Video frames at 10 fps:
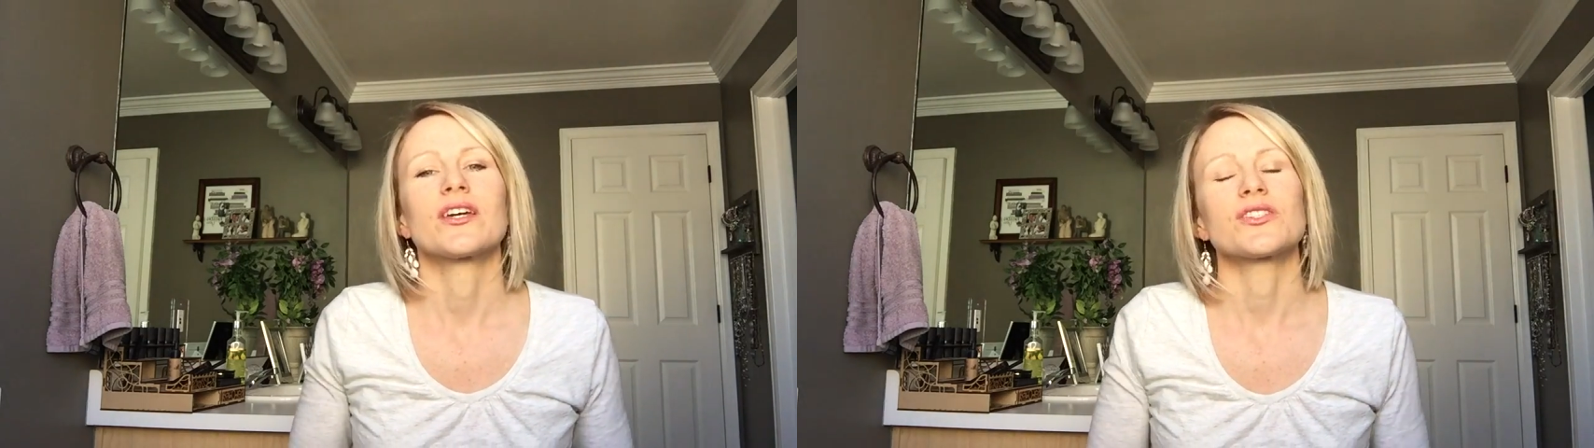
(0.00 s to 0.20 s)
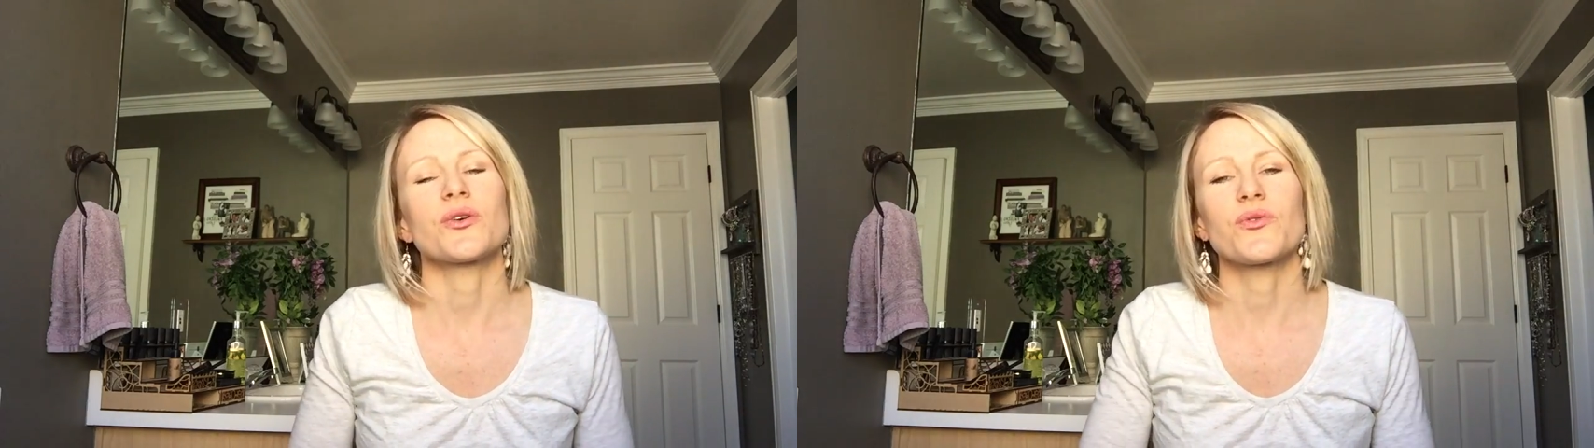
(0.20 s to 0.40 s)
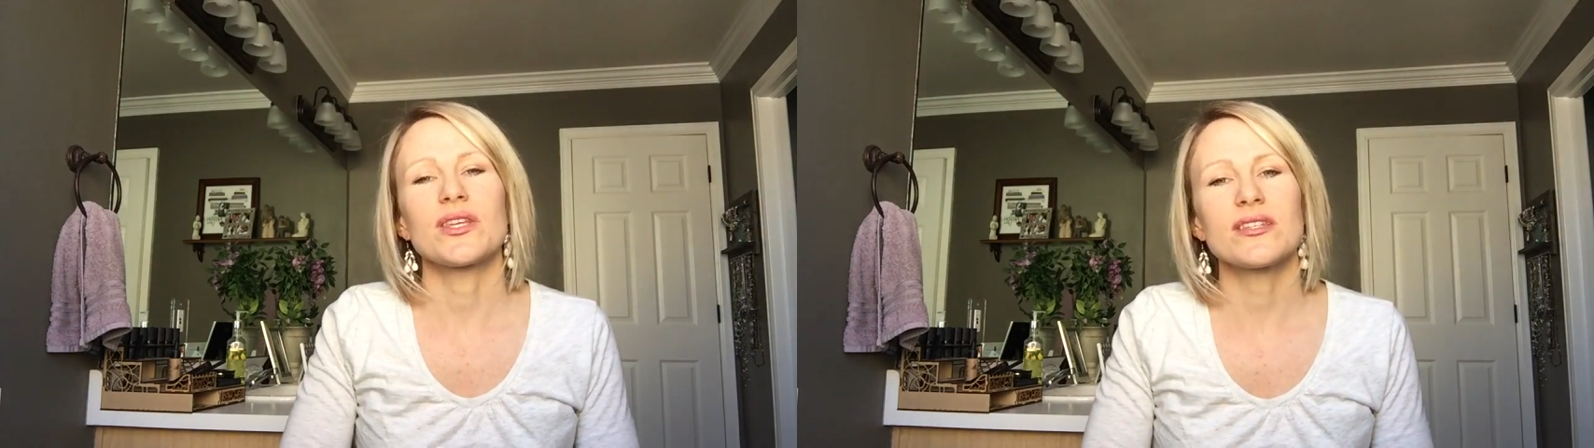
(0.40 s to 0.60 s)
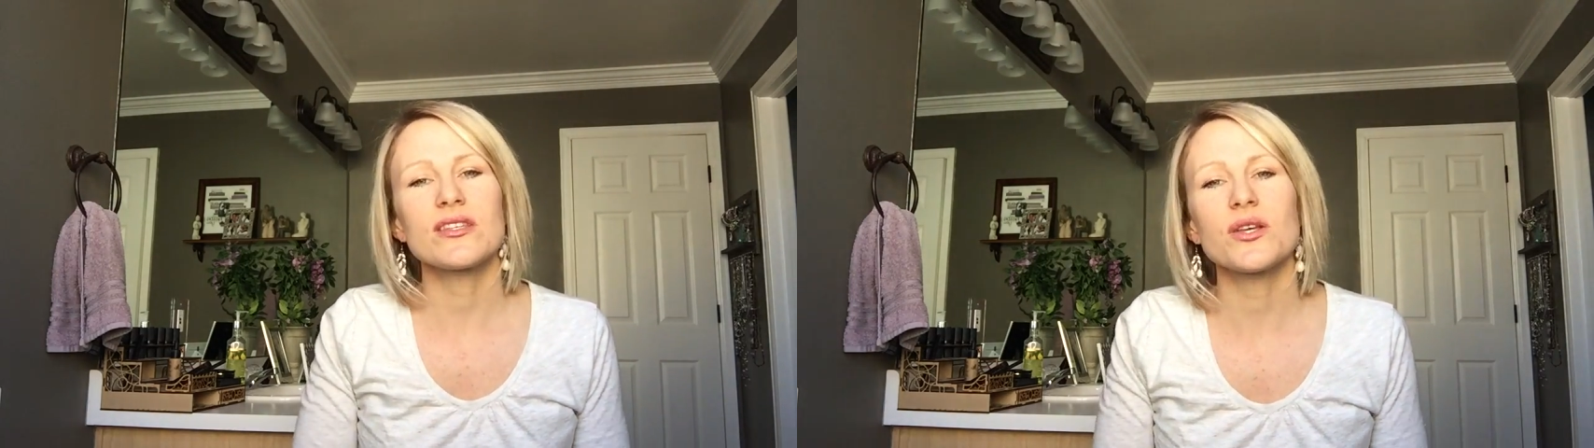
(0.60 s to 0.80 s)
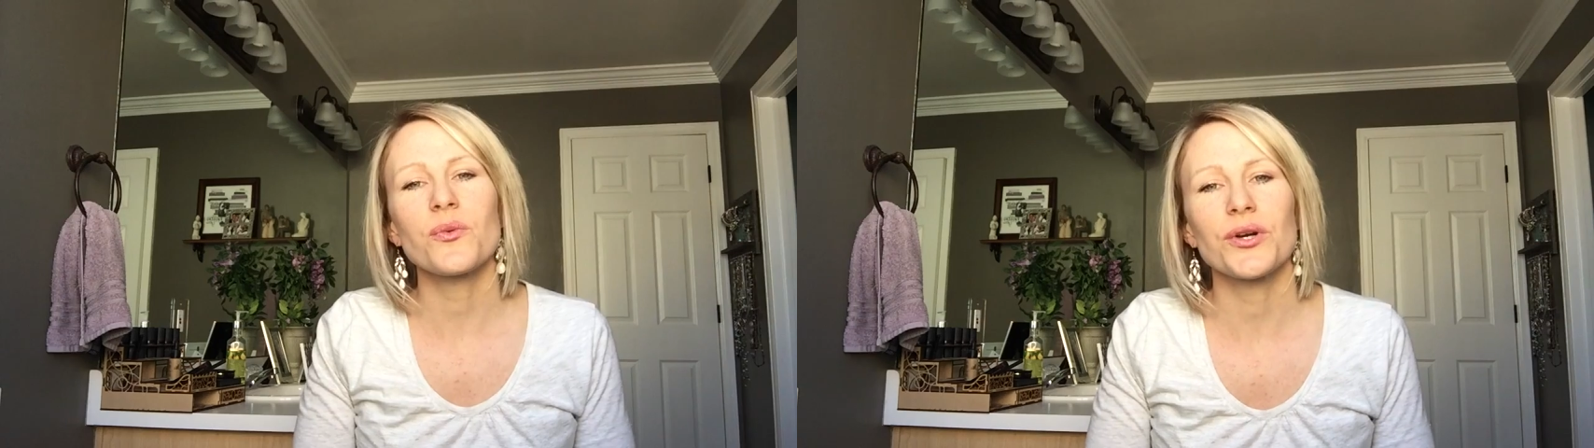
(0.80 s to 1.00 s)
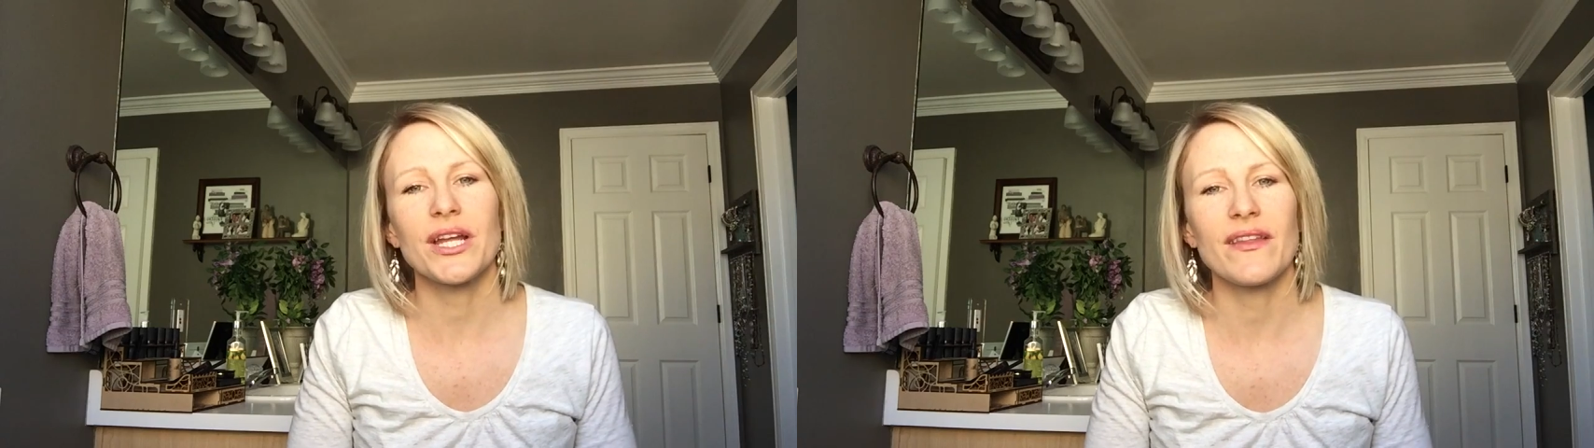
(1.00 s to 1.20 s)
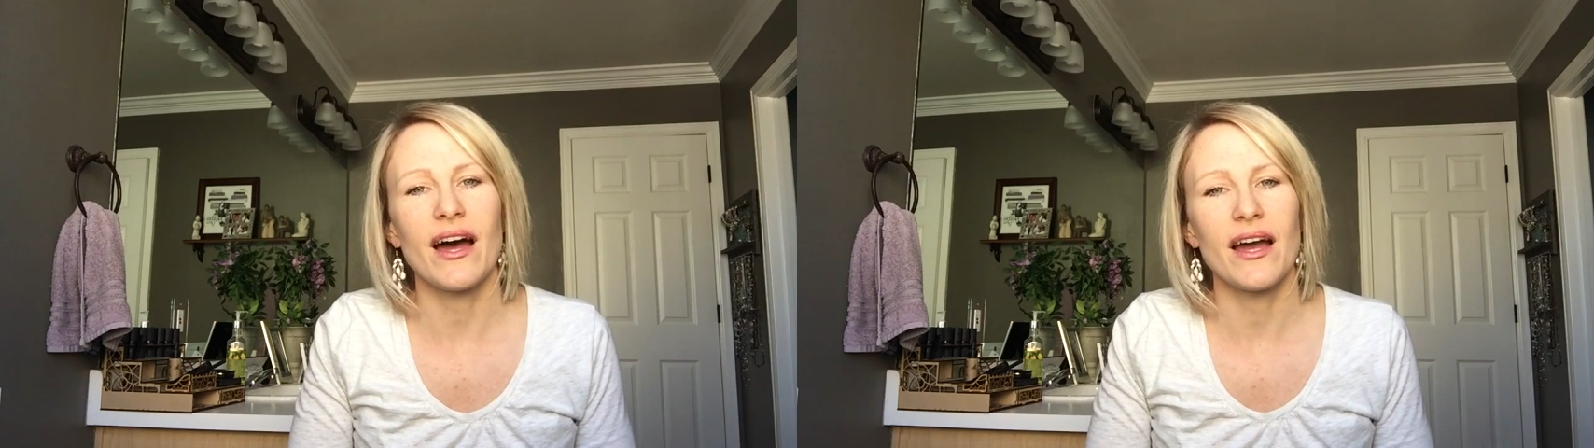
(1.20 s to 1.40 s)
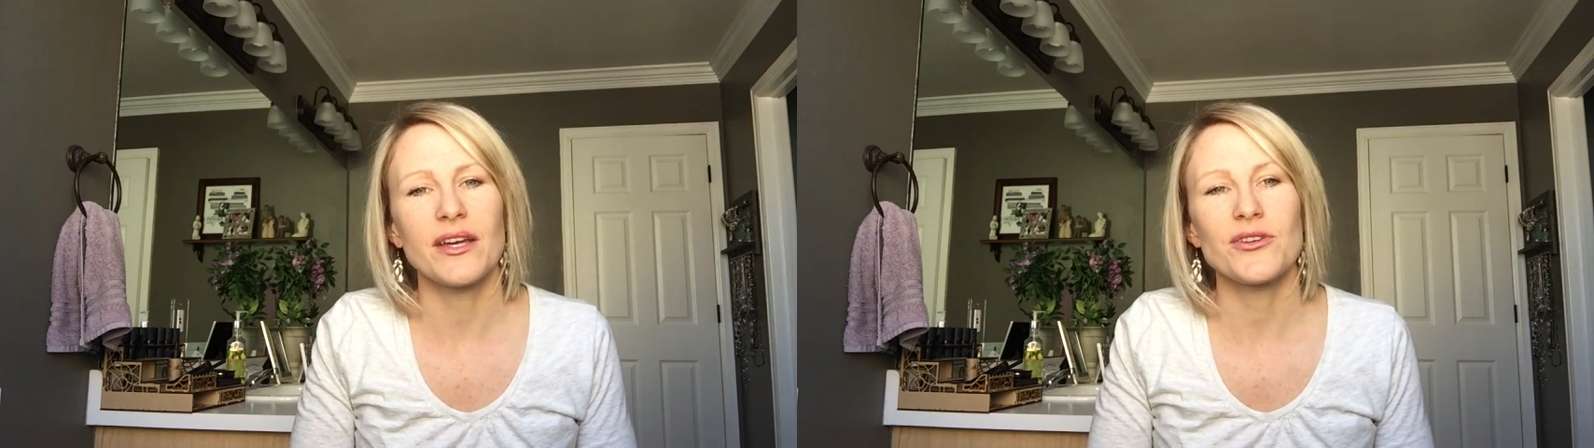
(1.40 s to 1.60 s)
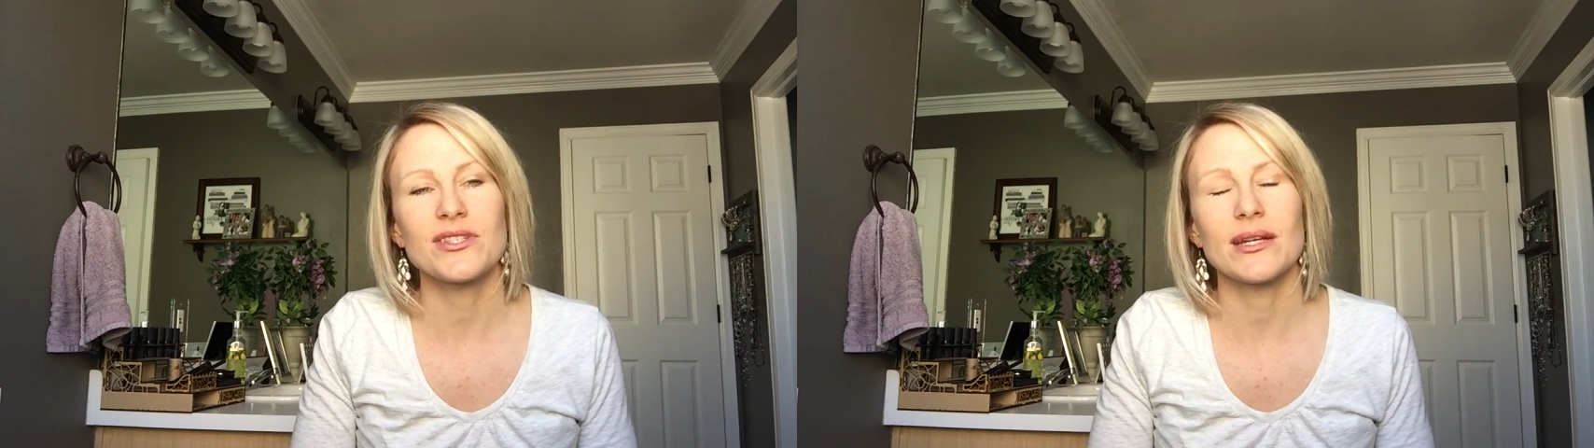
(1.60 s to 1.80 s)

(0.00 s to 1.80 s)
So this is the wording that I use,